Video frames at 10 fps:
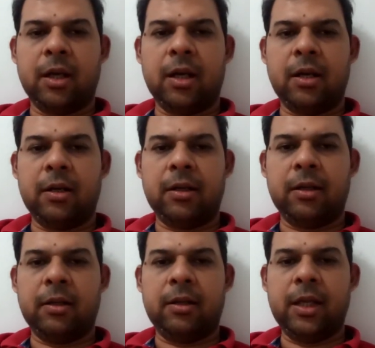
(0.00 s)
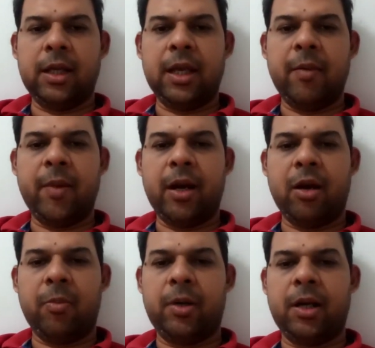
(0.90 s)
and they have
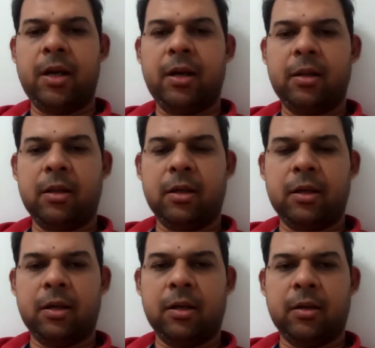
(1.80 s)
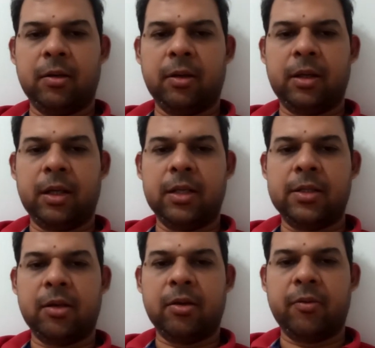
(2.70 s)
adopted the
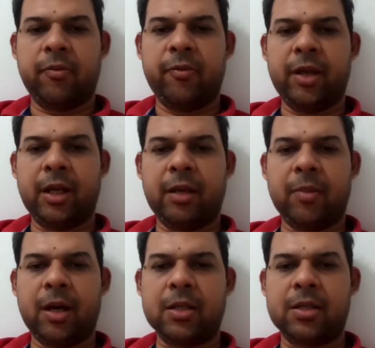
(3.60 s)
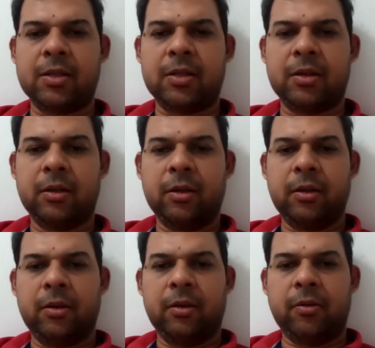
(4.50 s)
culture of wearing mask
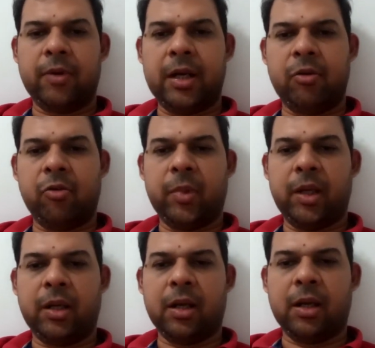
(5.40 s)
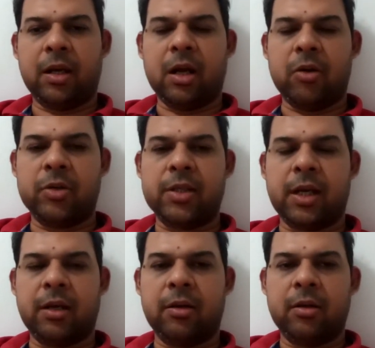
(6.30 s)
while roaming
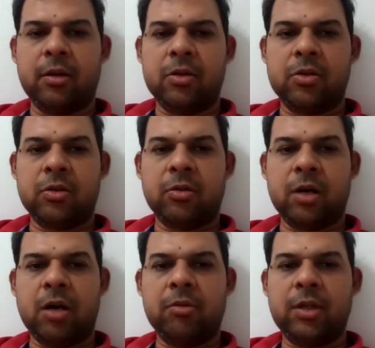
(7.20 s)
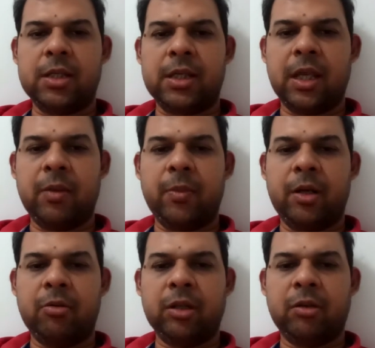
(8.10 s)
outside so how this came in
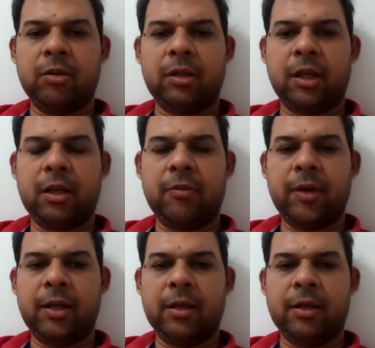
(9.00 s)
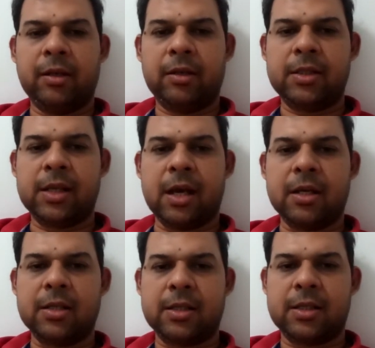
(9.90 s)
2003 when
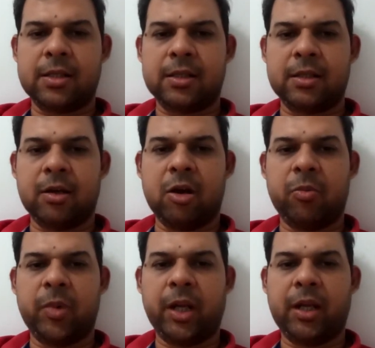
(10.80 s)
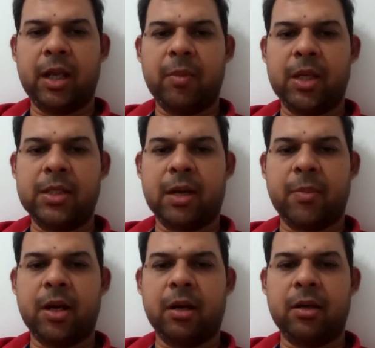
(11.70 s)
sars uh, outbreak came in
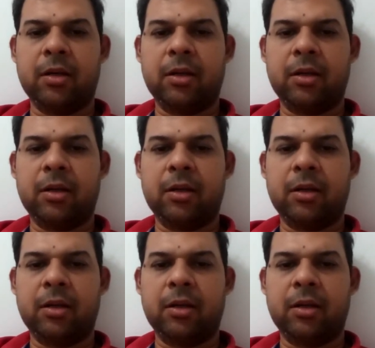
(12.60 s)
japan